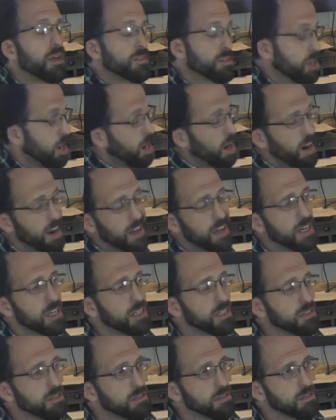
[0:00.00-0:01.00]
Sorry.
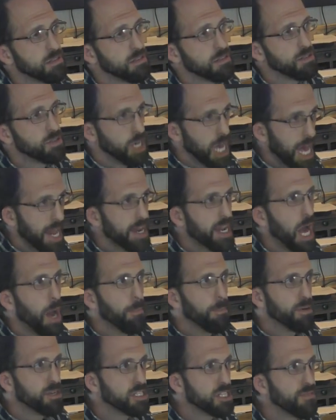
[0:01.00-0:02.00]
You had an
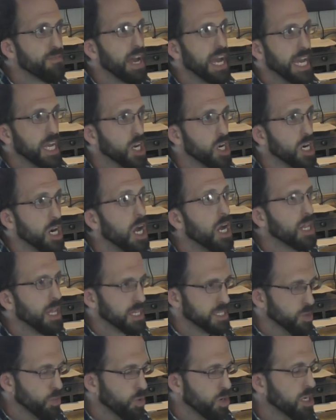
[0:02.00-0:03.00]
outburst of anger.
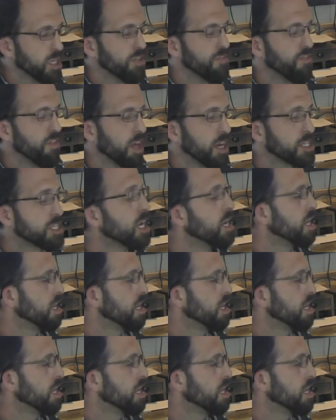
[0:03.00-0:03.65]
That's a work of the flesh.